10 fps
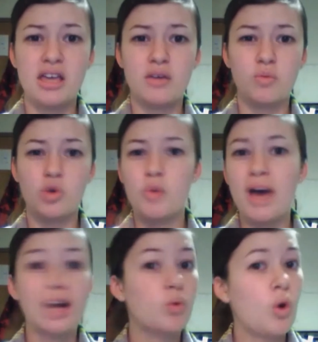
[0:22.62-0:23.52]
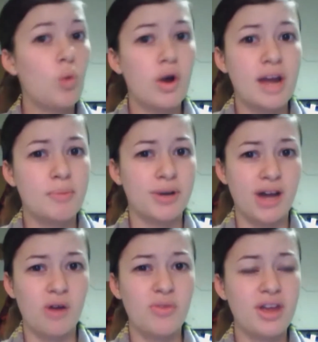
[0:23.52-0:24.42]
no matter what one I put
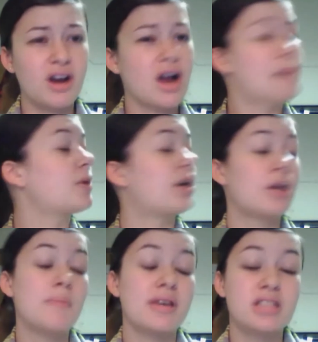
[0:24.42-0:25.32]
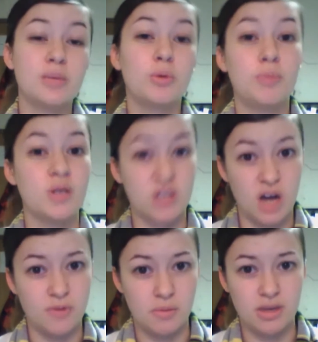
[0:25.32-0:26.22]
out there, I'm gonna make someone pissed
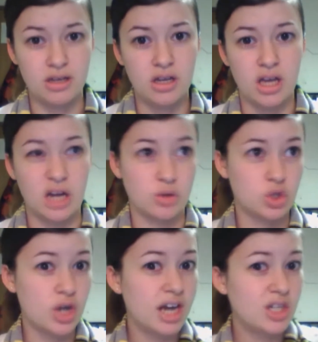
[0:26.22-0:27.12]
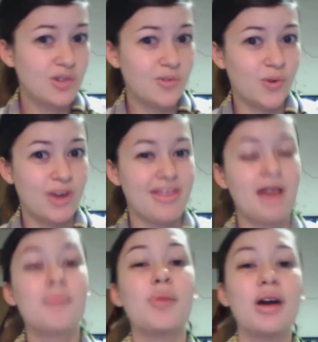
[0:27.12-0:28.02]
off at me. And I was trying to avoid
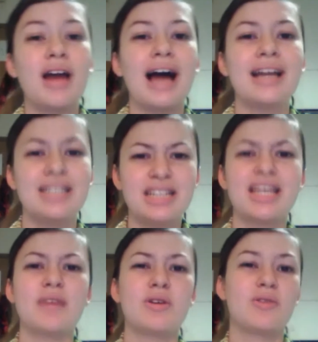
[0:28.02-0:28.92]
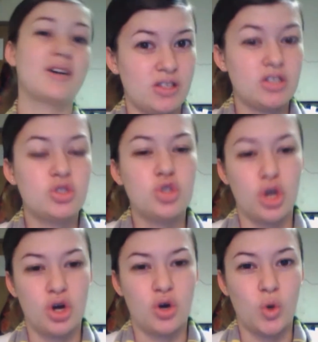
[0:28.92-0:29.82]
that, but I did get requests,
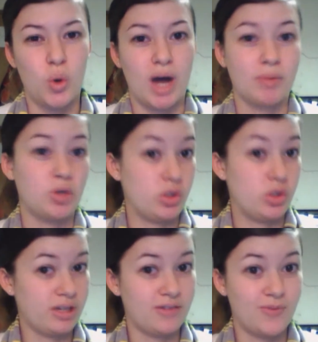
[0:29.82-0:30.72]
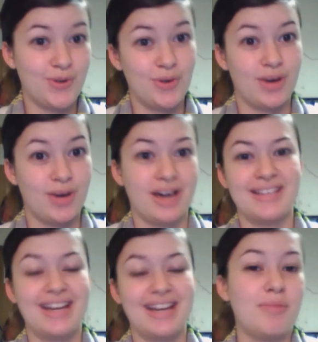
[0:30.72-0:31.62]
so I'm doing it for you guys
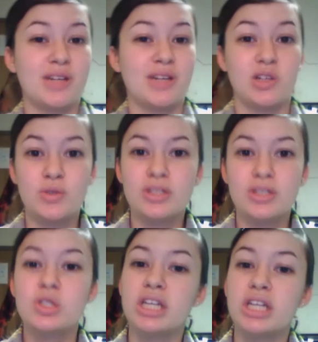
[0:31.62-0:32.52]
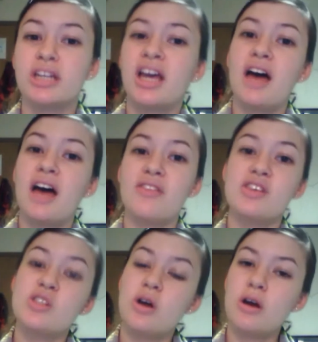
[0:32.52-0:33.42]
and anybody else who's interested.
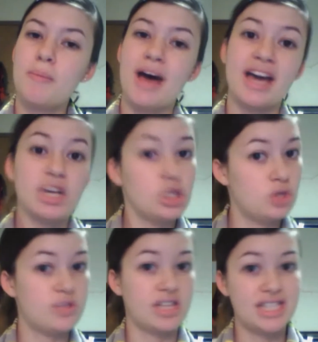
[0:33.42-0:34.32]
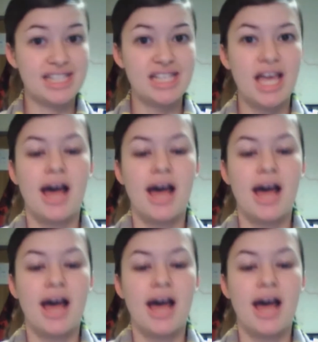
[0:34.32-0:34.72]
These are my 2 cents.